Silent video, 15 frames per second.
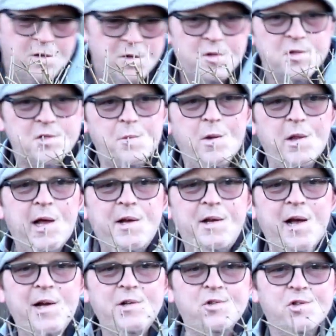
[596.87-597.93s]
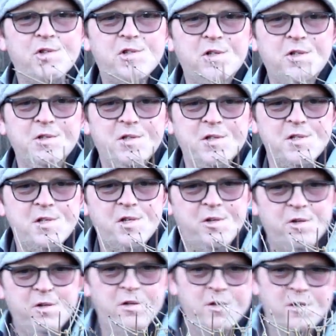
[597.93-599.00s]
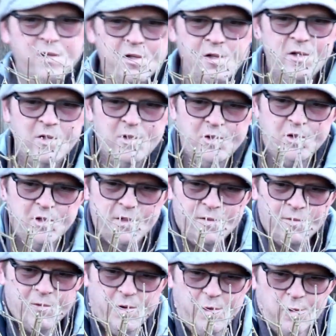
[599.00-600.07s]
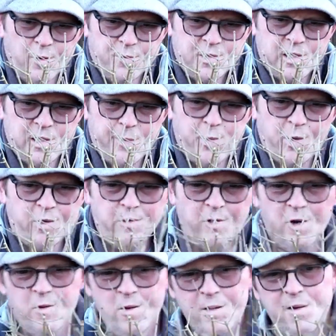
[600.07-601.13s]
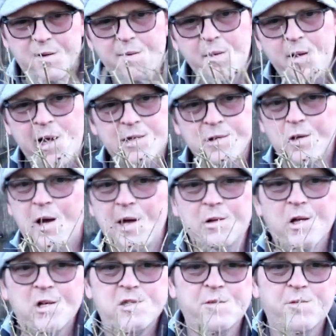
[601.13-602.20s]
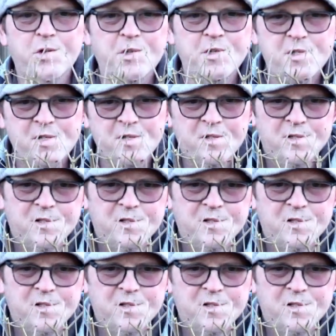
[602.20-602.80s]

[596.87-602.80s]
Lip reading: someone like Nigel Saunders, who loves clip and grow, and lots of others.